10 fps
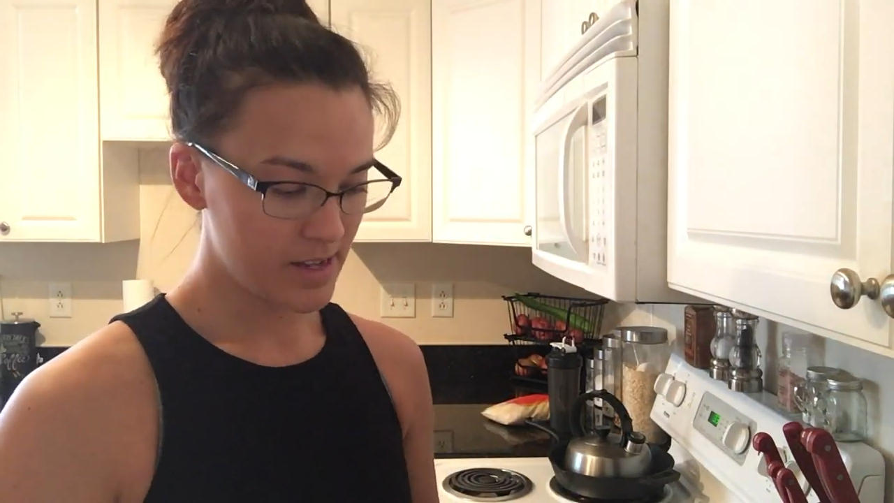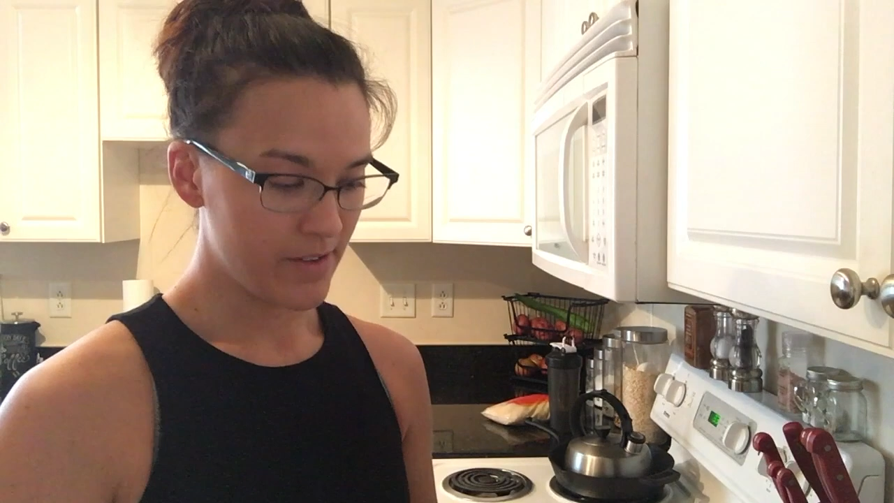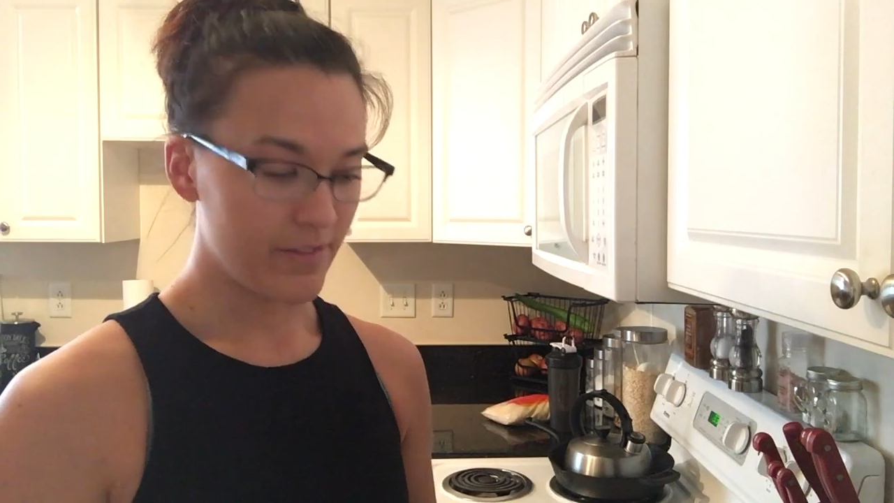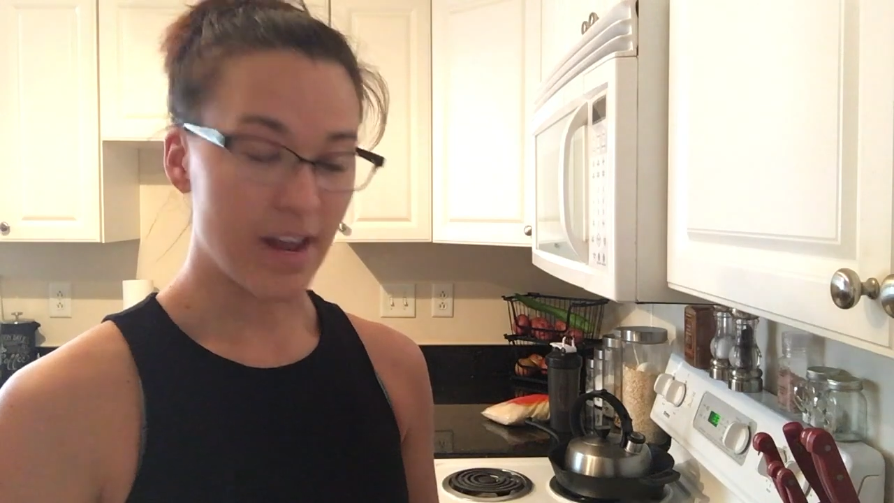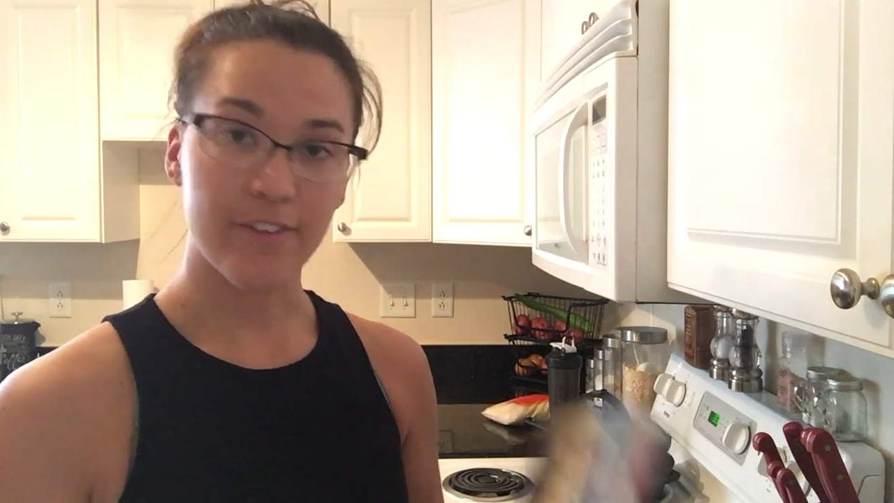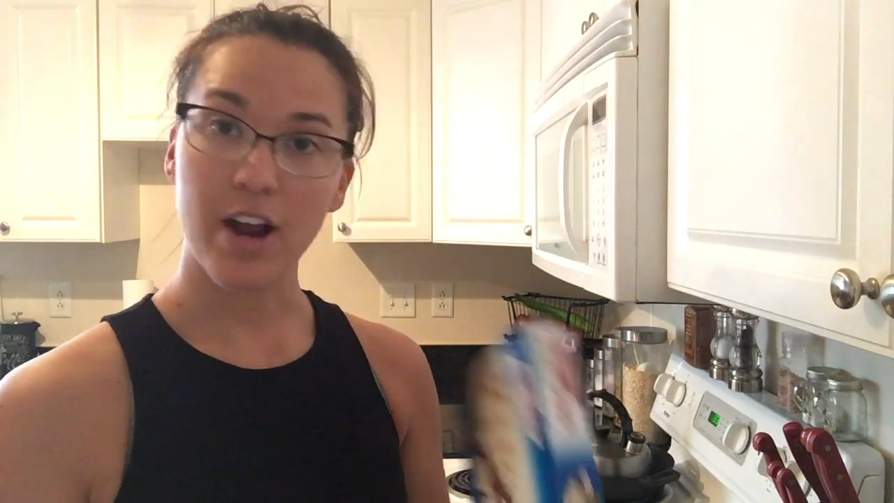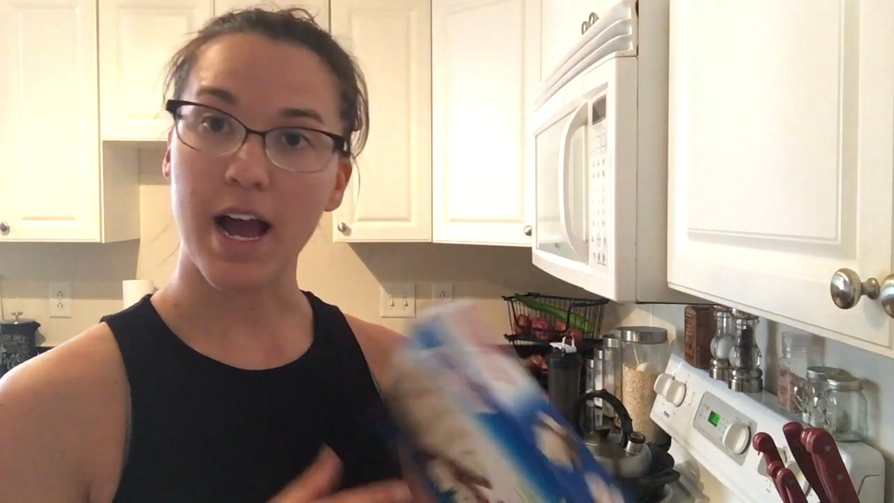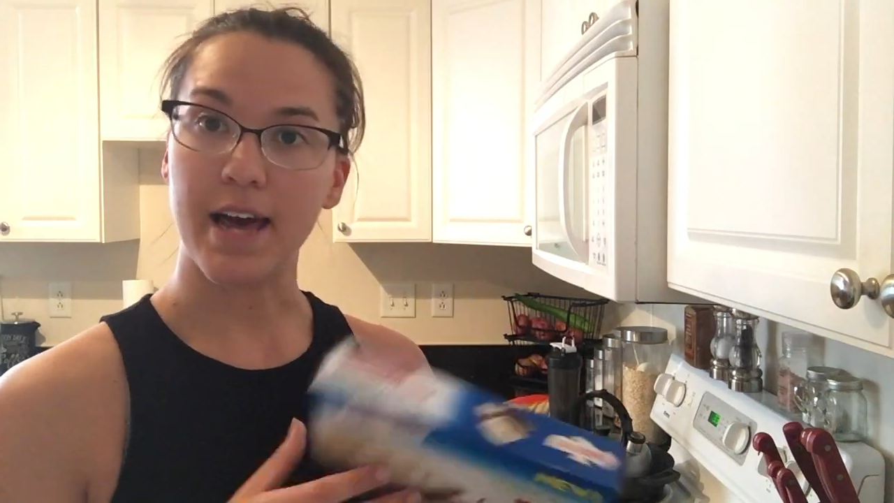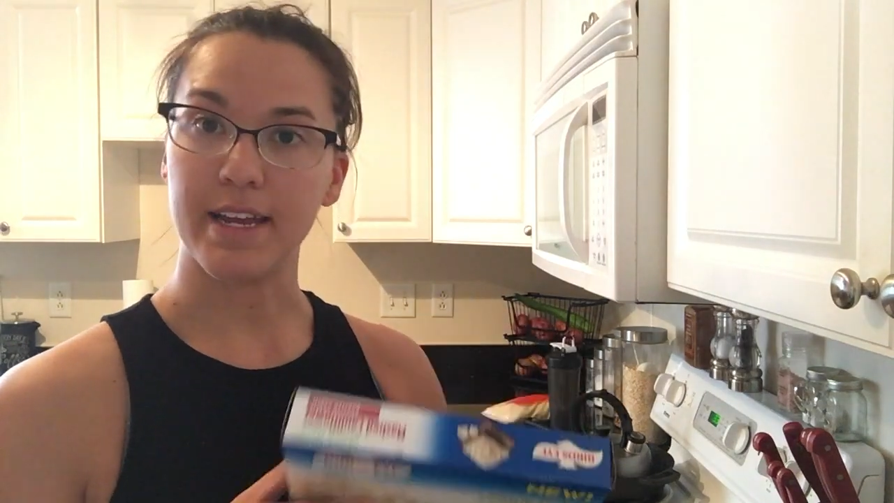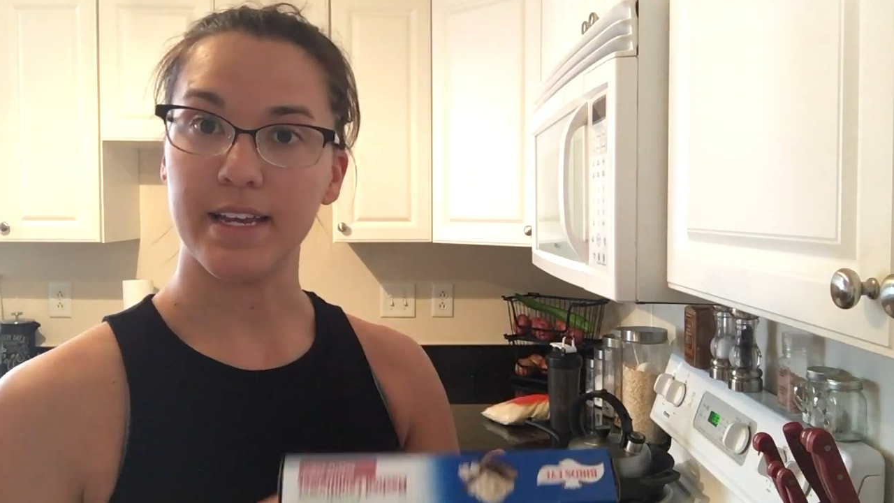never
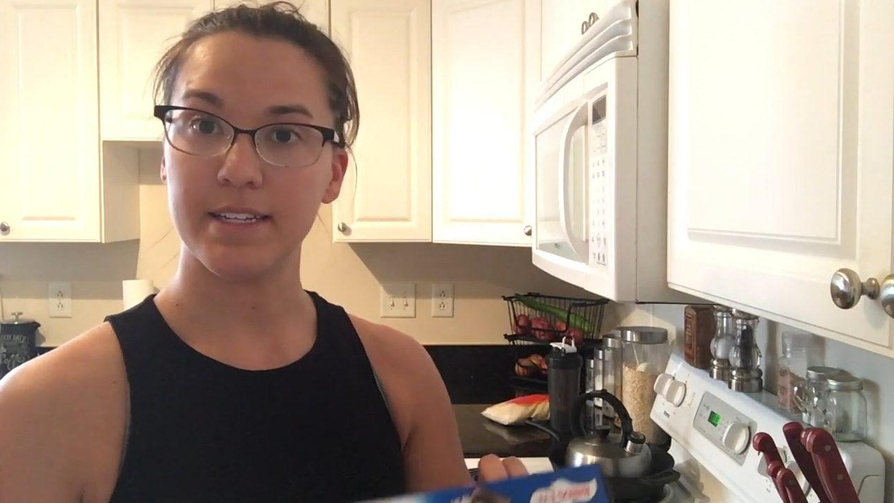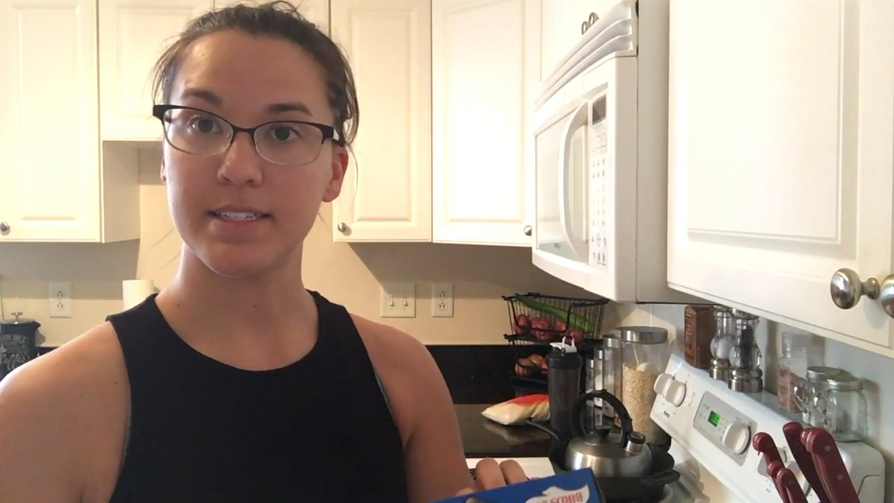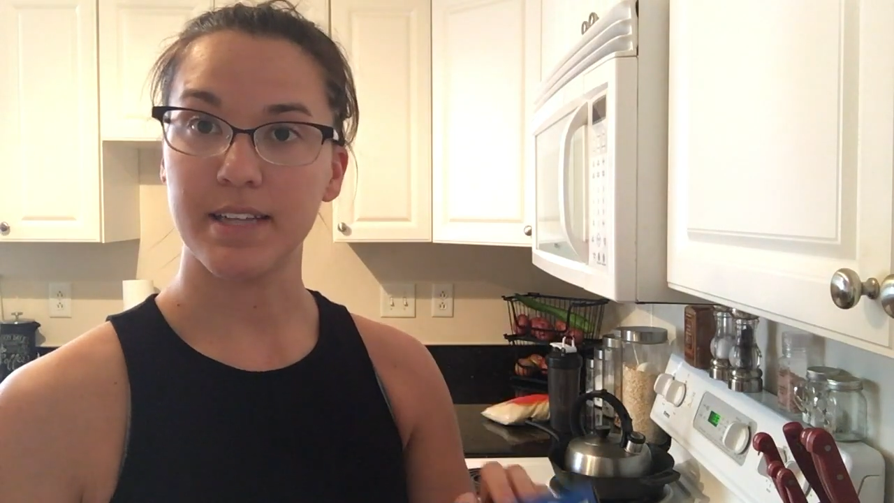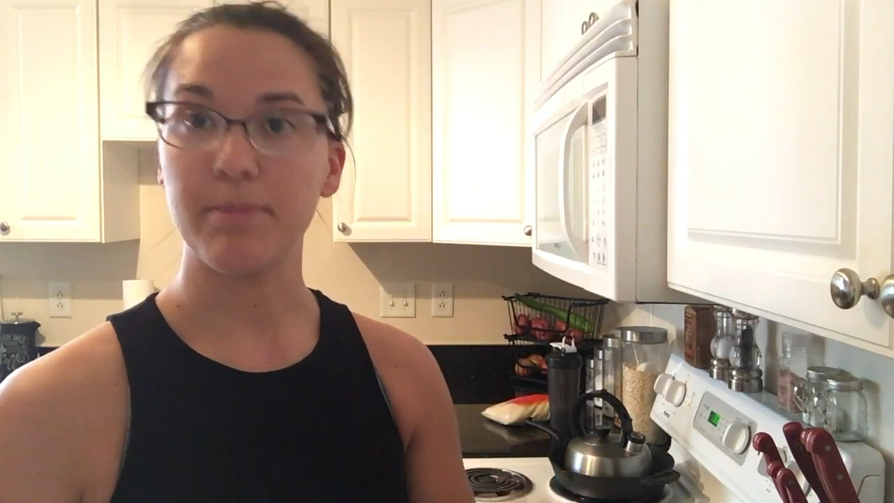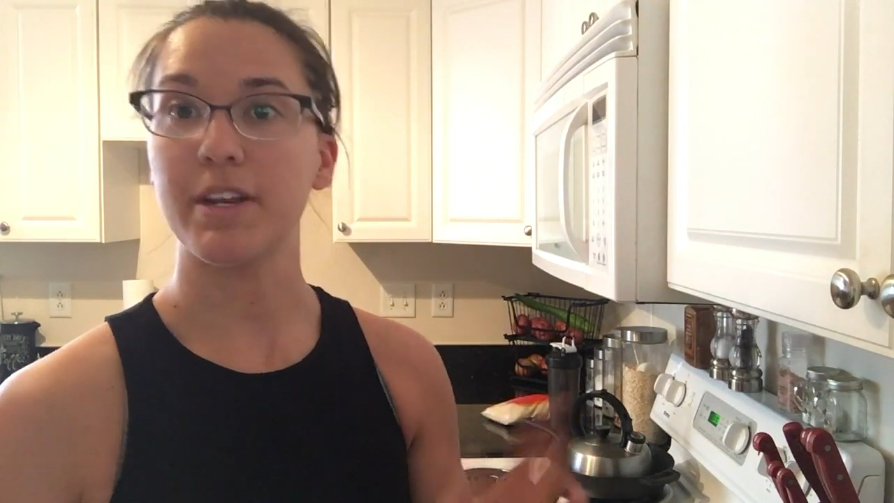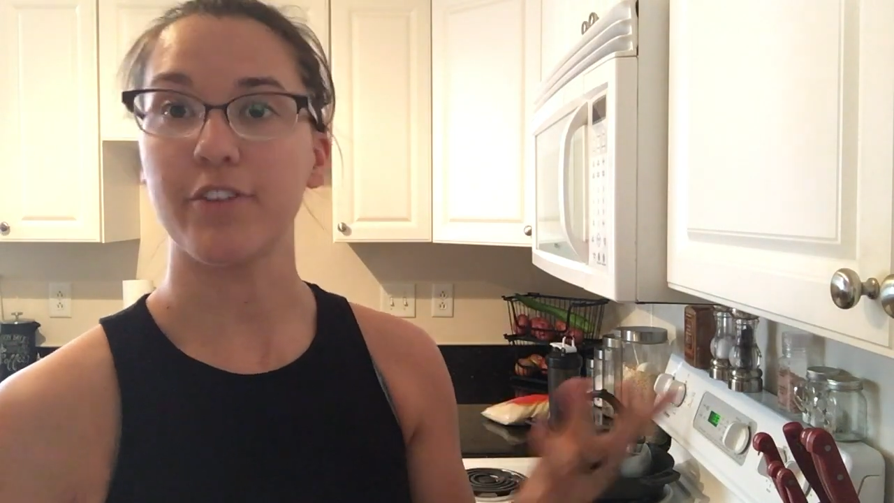had it. I mean,